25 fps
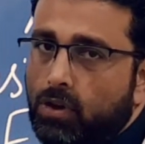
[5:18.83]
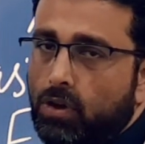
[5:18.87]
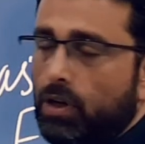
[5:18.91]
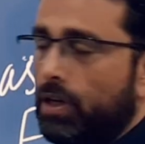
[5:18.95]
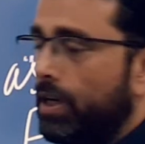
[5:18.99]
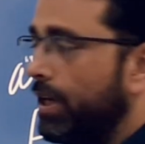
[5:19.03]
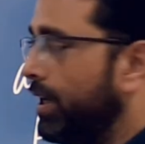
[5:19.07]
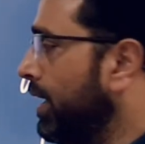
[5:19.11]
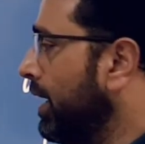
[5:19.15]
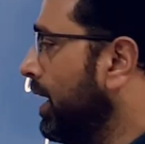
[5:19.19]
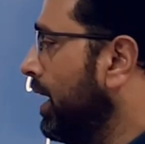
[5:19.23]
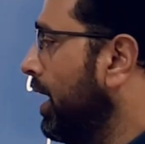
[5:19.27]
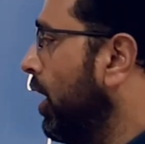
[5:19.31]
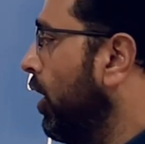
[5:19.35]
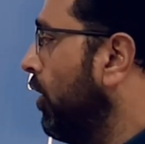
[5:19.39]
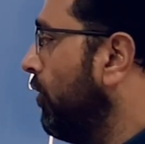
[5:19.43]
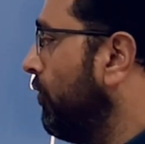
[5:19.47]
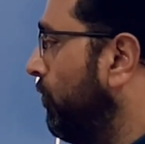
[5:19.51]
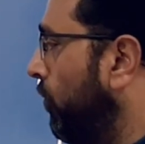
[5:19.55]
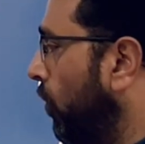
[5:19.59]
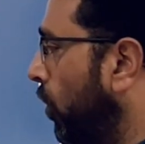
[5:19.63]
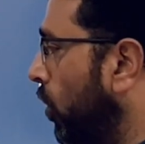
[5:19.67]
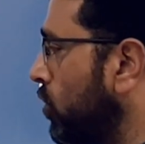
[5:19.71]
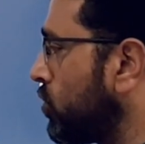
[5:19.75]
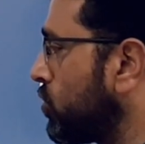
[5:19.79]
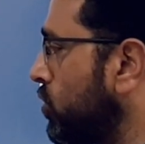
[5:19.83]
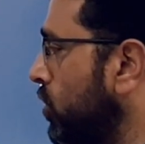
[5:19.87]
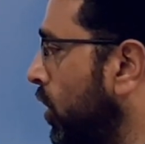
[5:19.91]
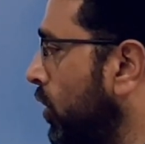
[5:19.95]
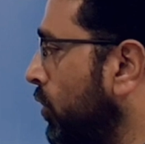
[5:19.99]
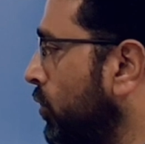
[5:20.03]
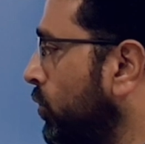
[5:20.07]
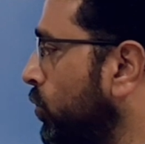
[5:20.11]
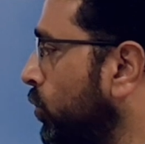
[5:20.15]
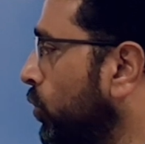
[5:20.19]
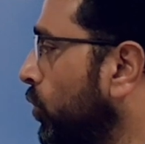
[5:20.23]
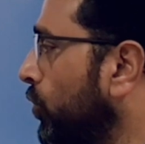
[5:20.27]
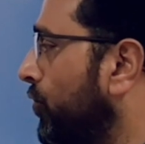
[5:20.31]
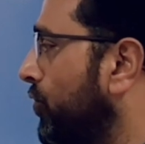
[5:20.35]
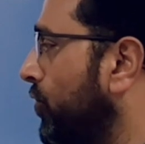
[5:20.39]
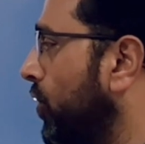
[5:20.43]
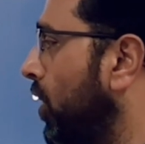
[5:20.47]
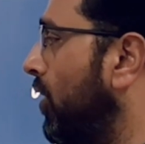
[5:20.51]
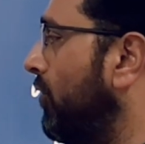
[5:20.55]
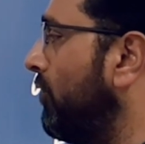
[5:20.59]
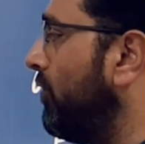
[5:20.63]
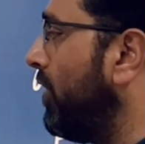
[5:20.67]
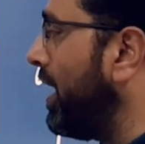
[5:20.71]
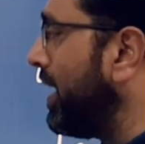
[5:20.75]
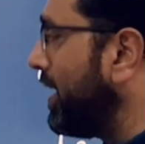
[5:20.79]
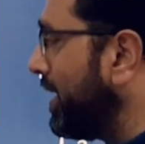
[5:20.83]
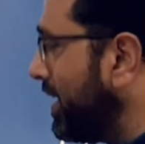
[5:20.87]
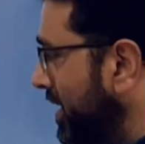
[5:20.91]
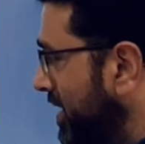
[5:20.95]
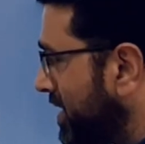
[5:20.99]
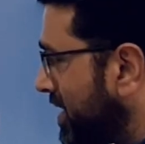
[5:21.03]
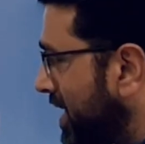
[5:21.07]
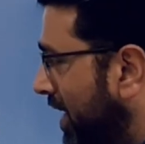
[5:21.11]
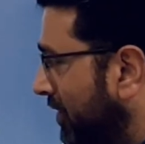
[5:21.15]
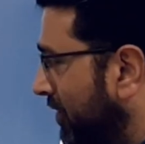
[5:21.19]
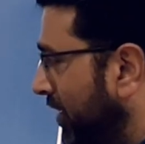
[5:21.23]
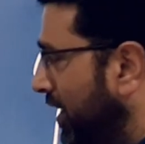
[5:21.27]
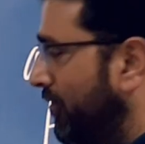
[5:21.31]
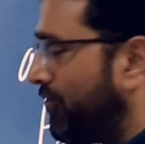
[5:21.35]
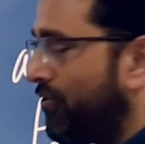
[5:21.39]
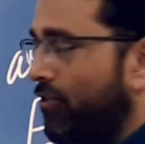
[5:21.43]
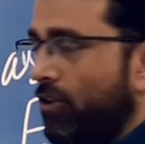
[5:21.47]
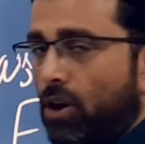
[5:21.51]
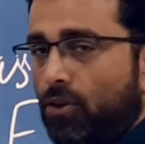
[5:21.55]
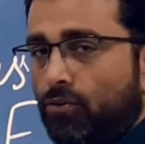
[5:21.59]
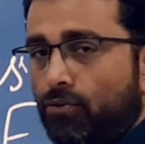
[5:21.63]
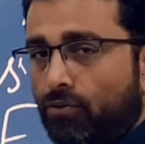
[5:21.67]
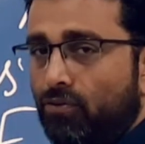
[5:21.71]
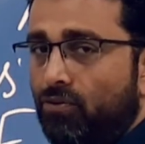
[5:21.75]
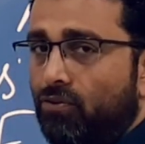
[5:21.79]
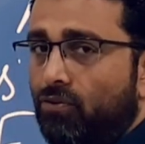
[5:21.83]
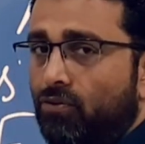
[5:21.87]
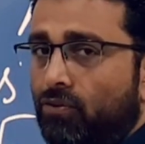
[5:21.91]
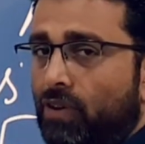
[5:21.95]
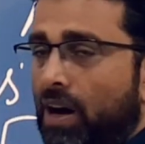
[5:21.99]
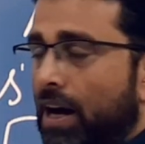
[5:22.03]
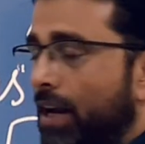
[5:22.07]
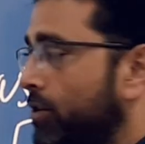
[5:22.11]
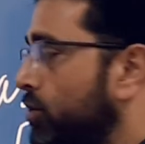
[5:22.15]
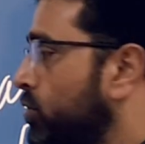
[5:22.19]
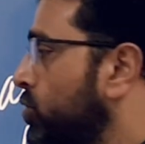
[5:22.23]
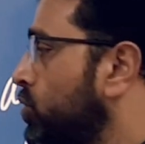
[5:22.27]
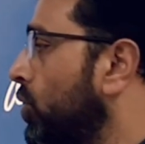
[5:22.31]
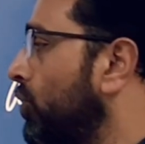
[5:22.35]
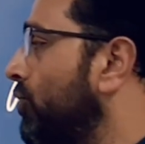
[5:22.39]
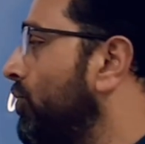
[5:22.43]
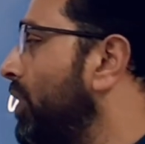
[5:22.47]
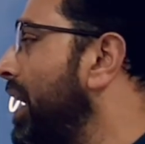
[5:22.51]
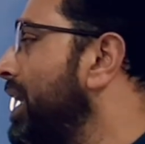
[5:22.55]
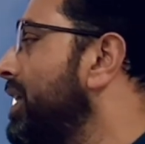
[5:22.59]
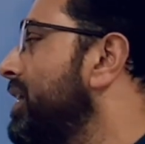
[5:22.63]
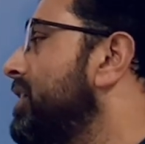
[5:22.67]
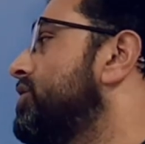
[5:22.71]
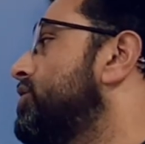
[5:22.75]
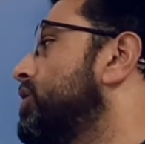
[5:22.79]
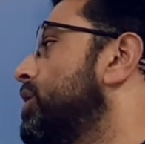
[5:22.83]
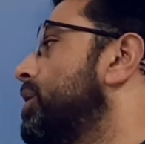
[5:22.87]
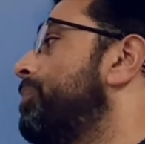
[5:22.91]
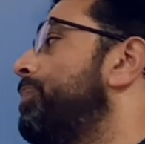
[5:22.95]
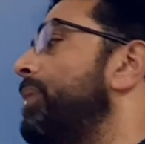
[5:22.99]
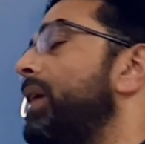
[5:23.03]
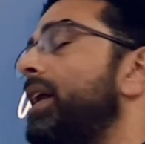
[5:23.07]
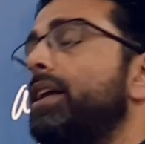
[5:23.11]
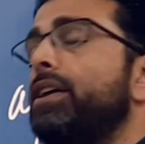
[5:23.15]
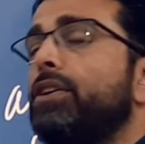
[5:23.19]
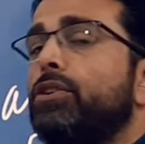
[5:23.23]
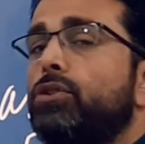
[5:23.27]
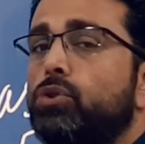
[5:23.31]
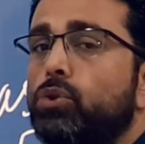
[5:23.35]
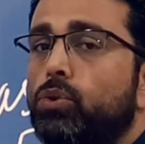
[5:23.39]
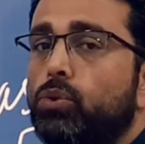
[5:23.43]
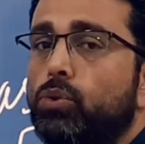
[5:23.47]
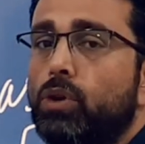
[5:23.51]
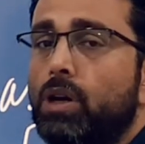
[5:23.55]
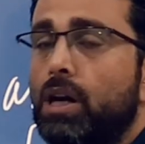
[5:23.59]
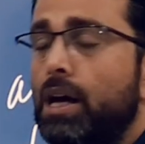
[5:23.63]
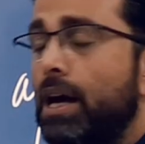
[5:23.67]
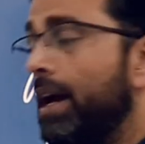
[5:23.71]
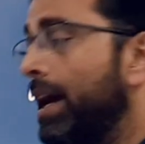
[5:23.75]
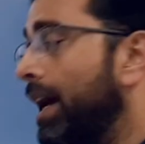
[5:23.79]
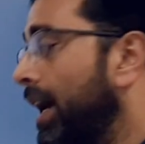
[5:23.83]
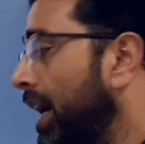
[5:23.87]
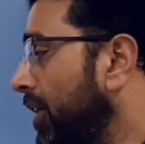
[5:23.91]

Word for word: Okay, force on 2 from 1 is away from 1. So 1 is repelling 2.